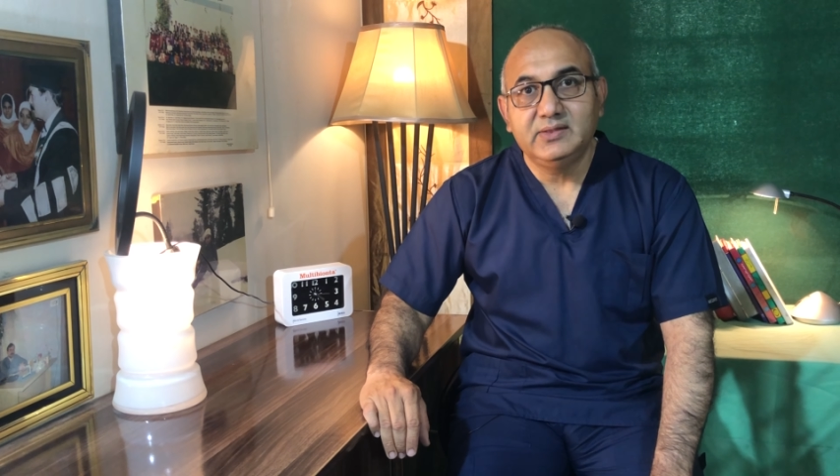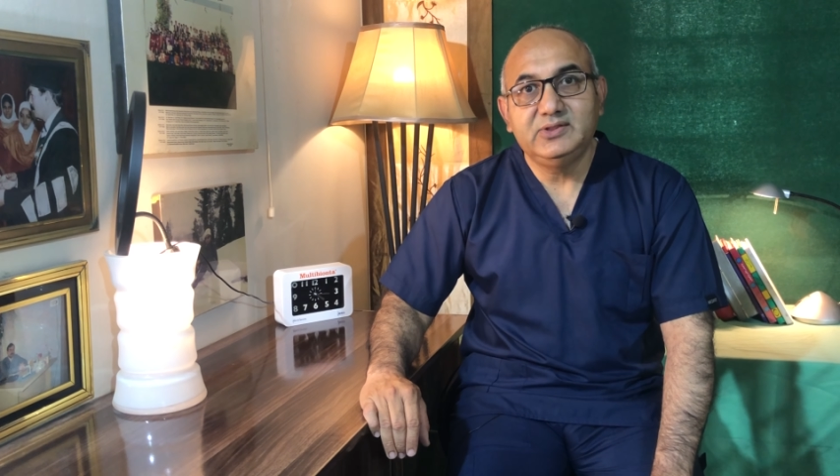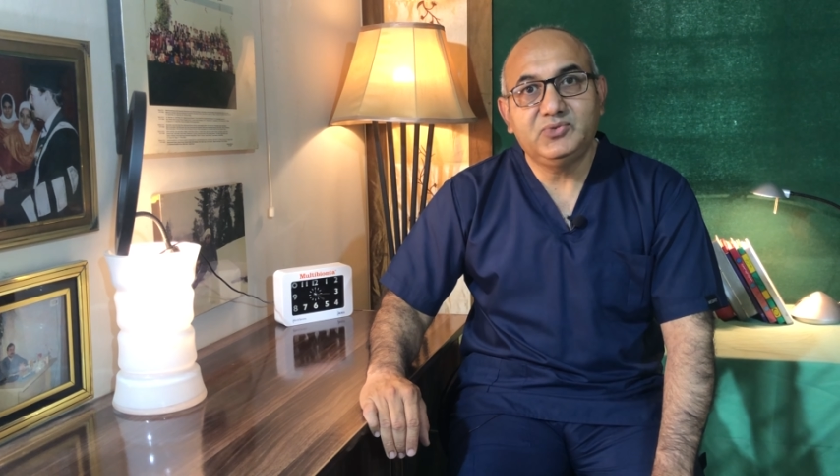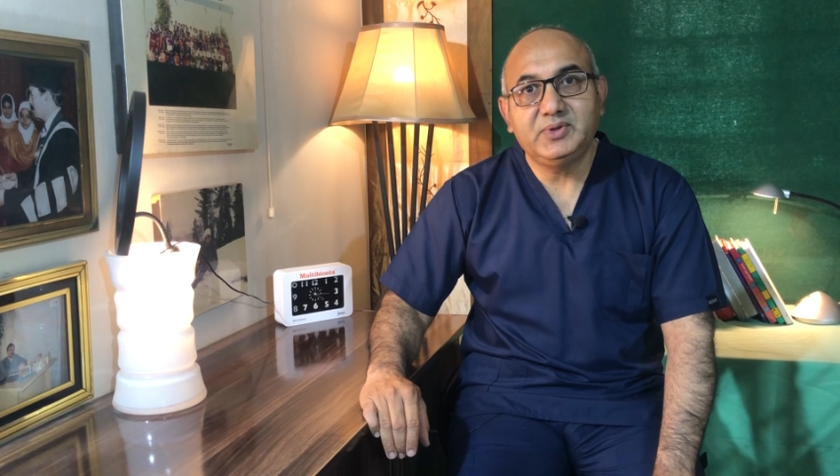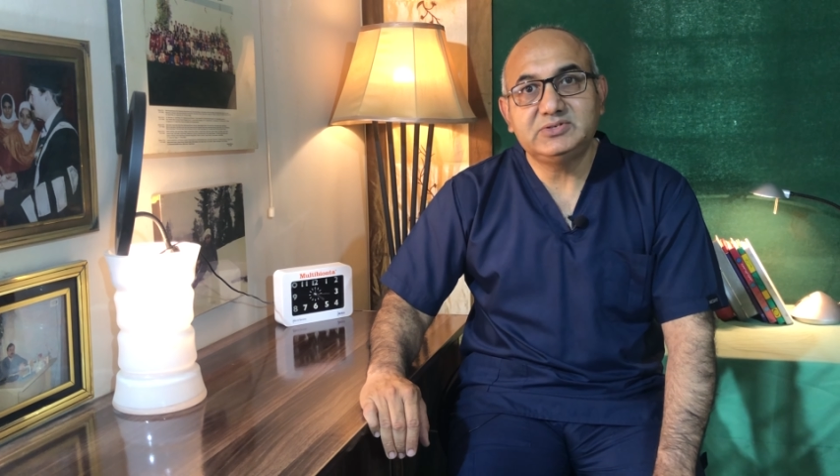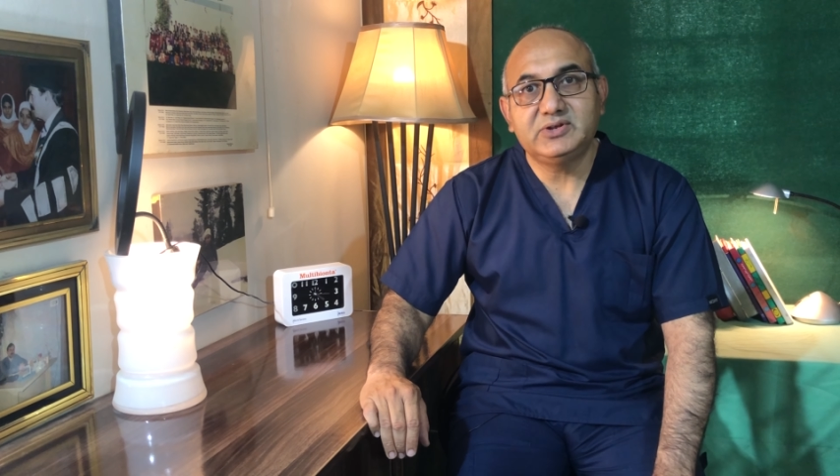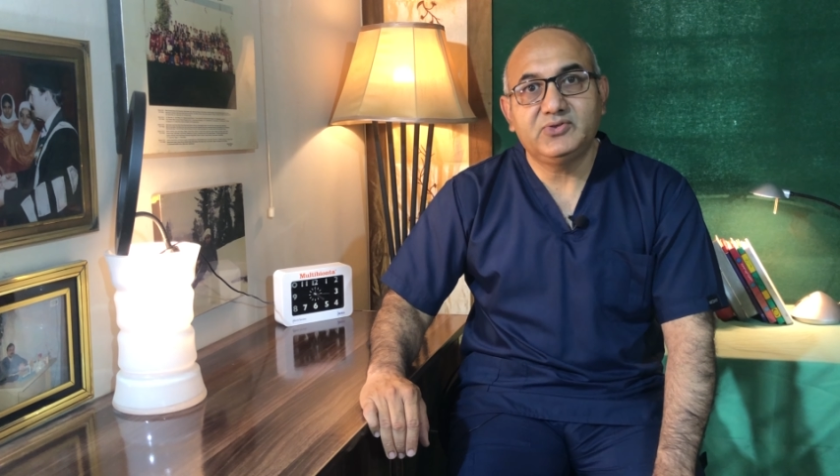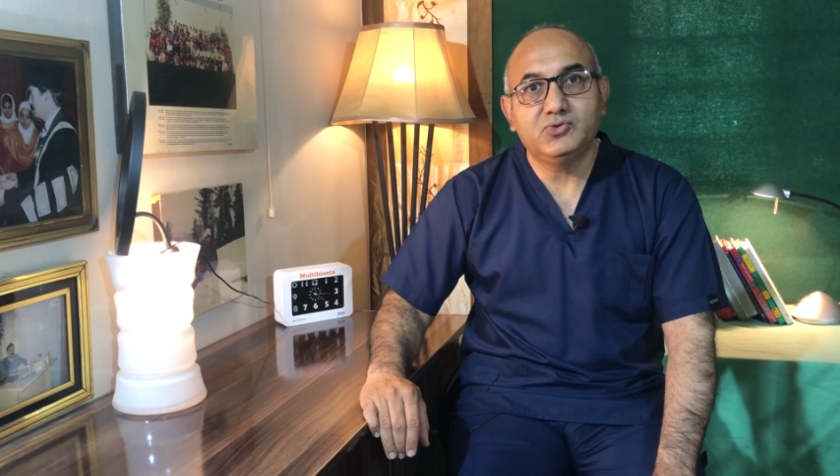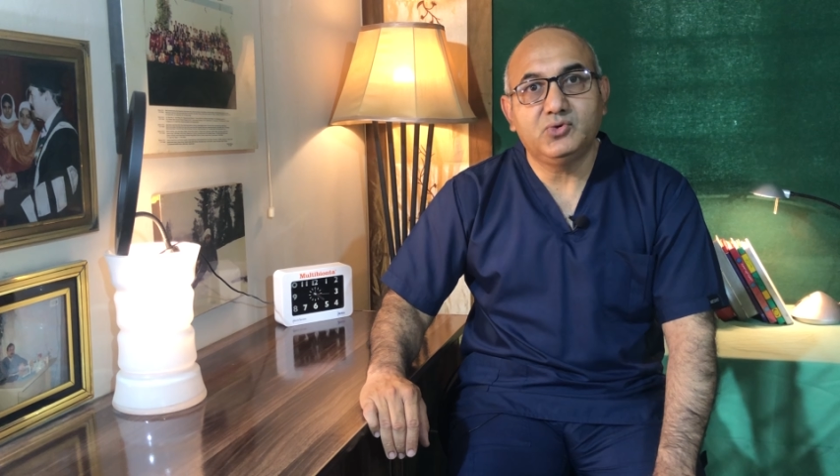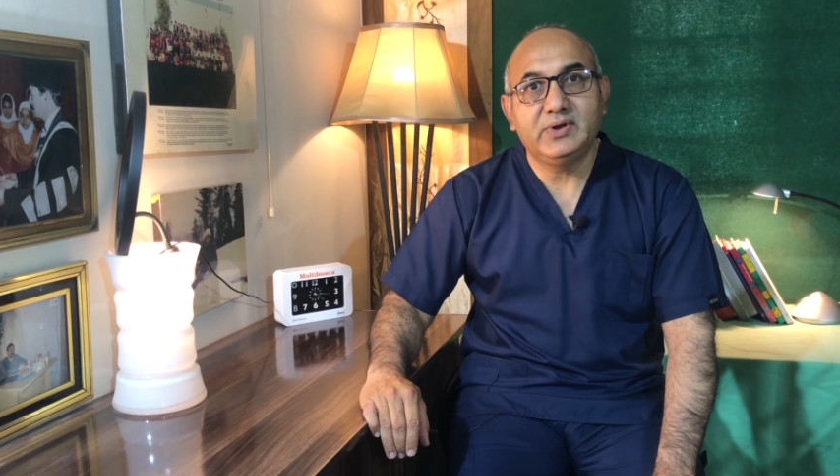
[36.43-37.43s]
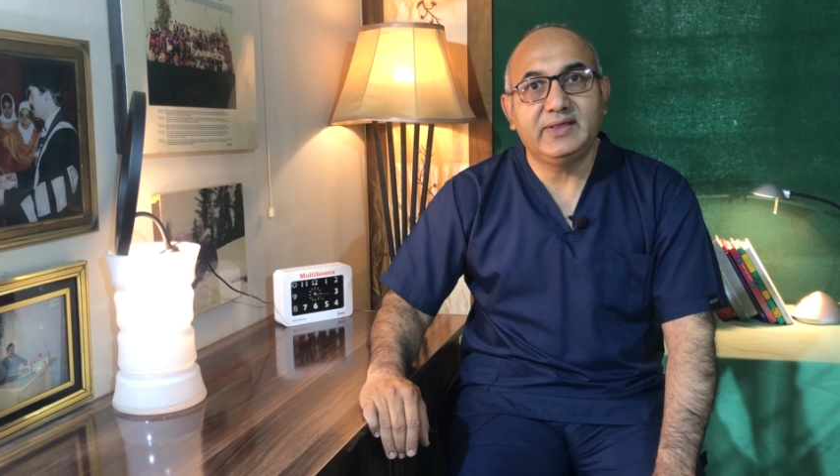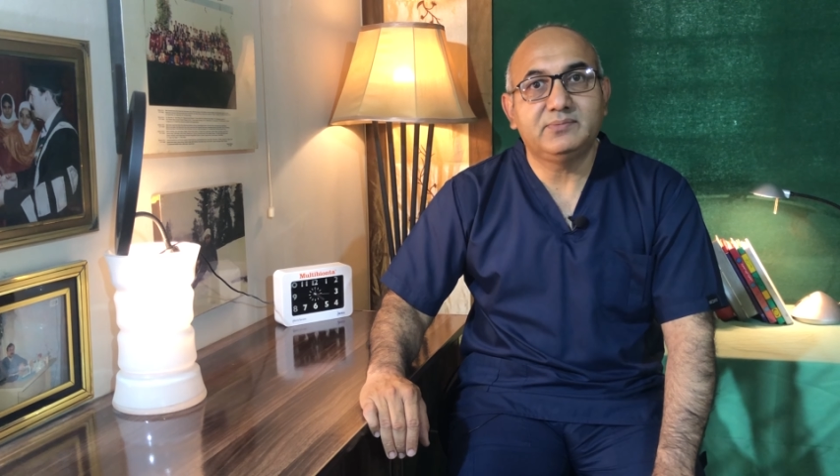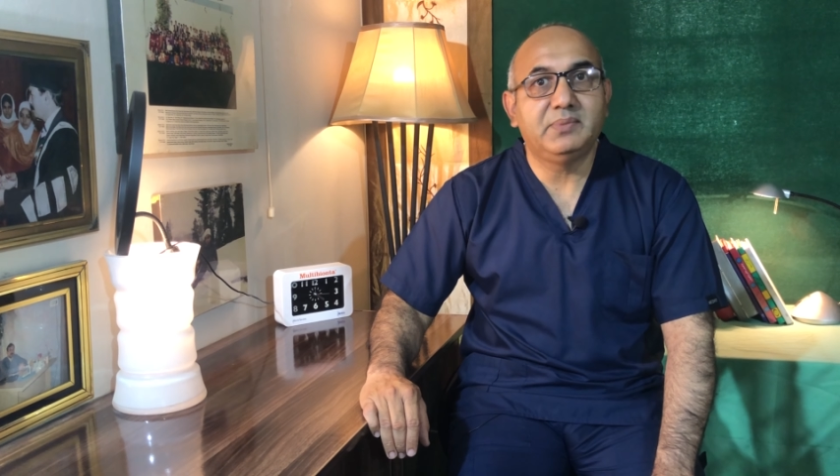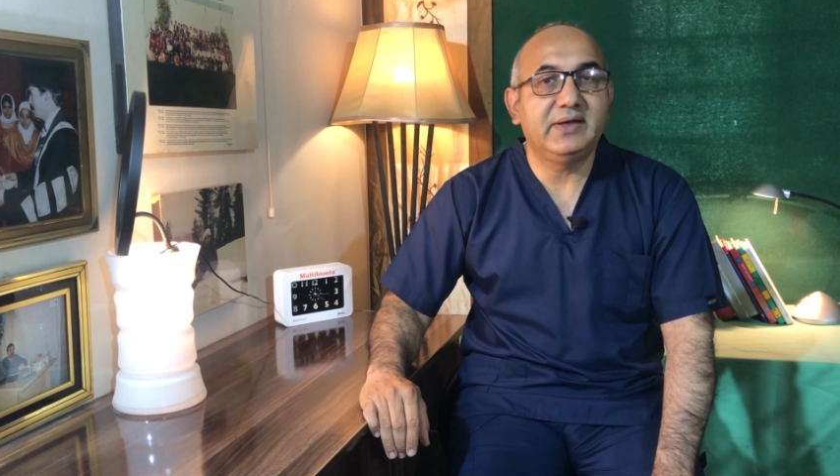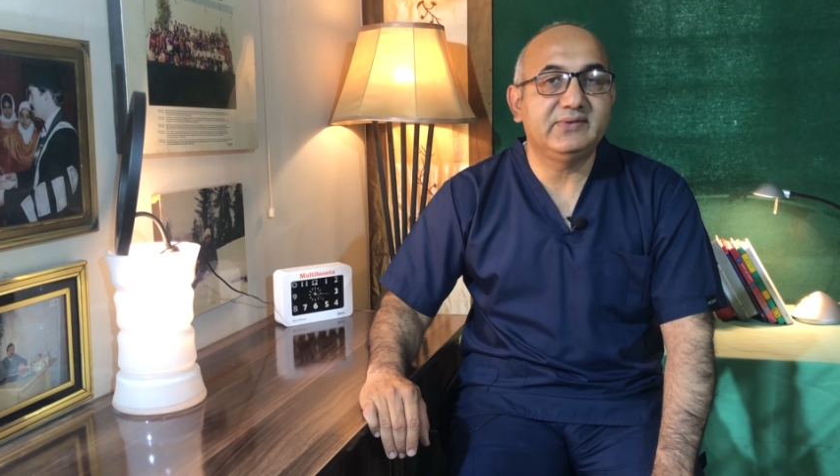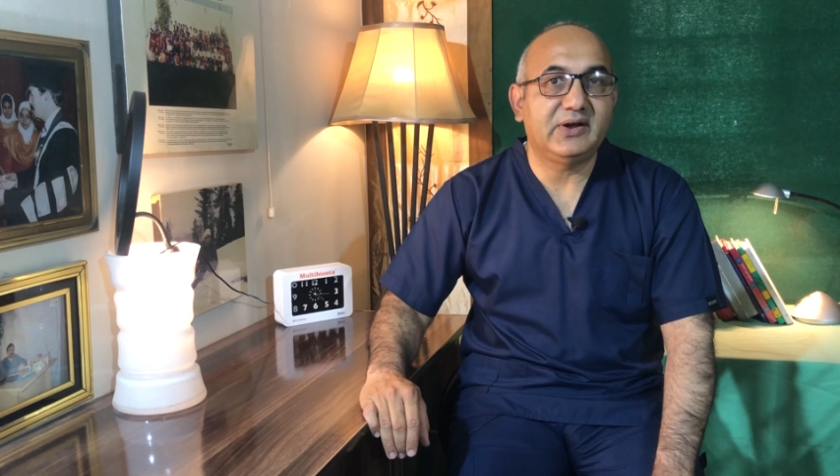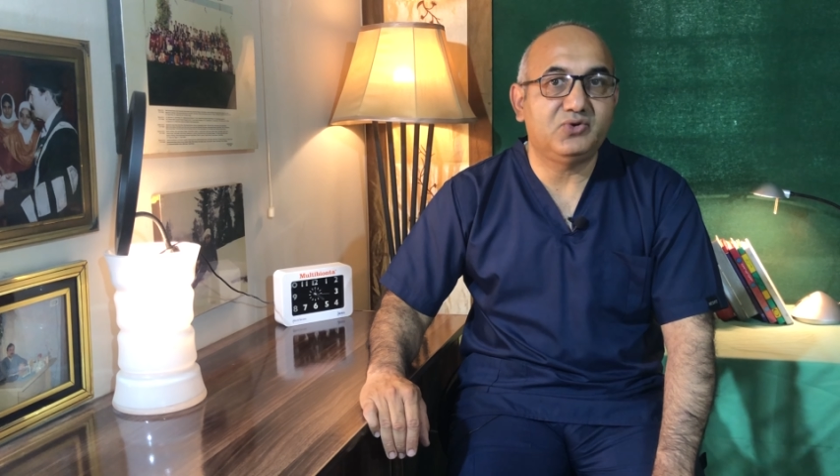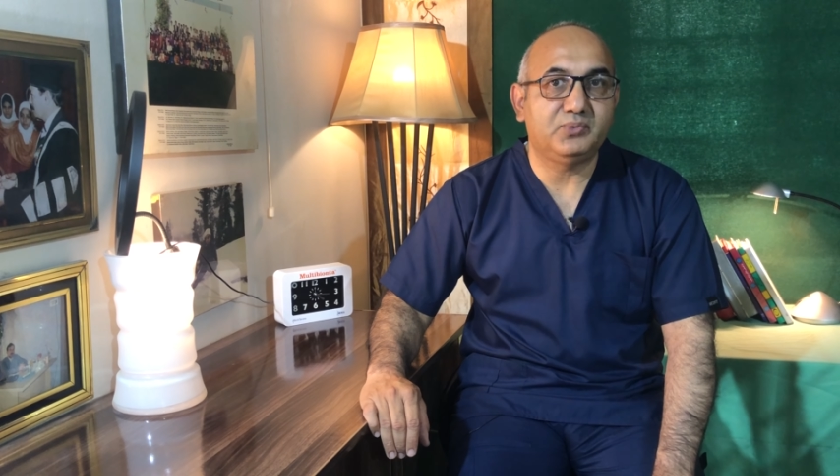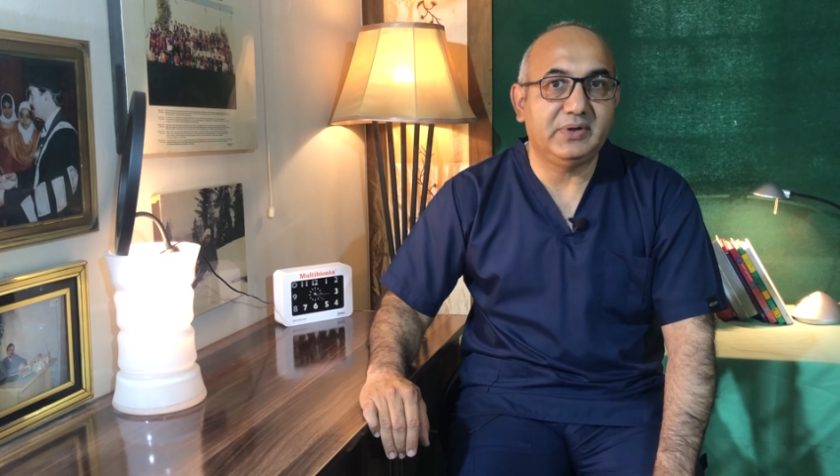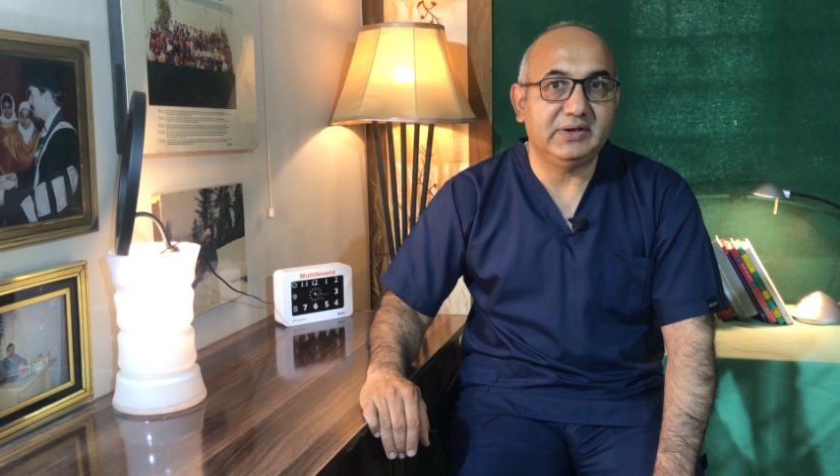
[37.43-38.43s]
this picture is known as
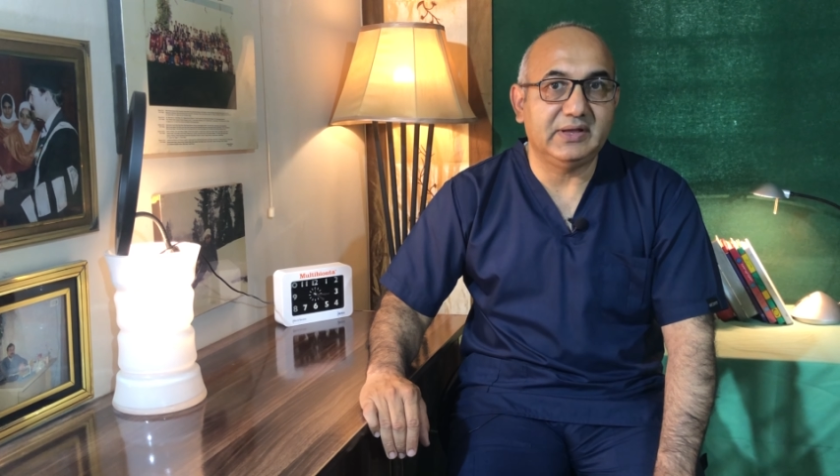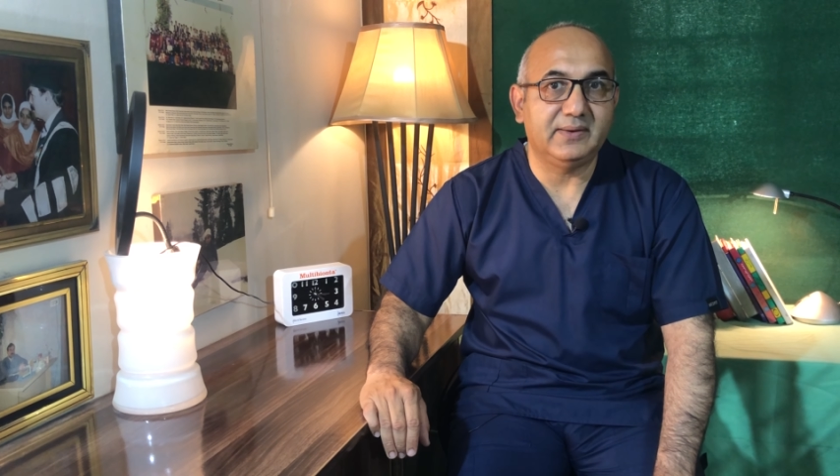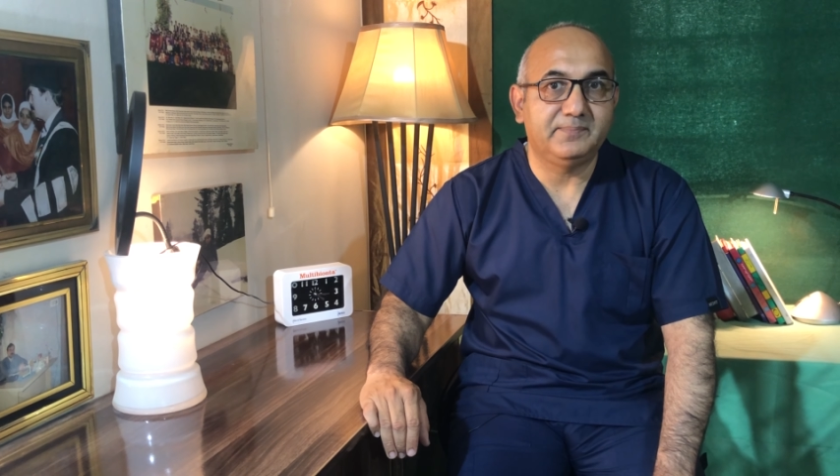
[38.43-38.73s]
bicytopenia,